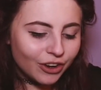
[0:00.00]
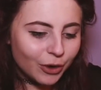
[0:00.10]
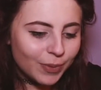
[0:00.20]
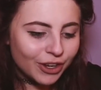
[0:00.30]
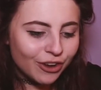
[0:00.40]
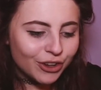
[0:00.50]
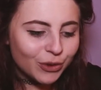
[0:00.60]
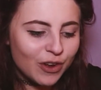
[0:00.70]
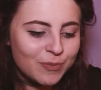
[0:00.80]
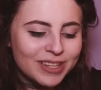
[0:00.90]
Oh my god, no,
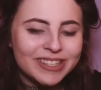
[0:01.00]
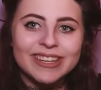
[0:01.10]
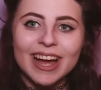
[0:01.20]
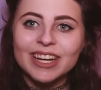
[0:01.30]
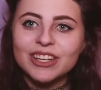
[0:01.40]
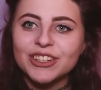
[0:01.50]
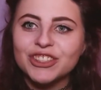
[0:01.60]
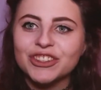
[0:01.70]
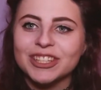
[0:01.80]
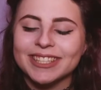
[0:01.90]
I've been to 9
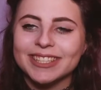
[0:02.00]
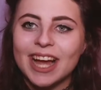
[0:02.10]
countries.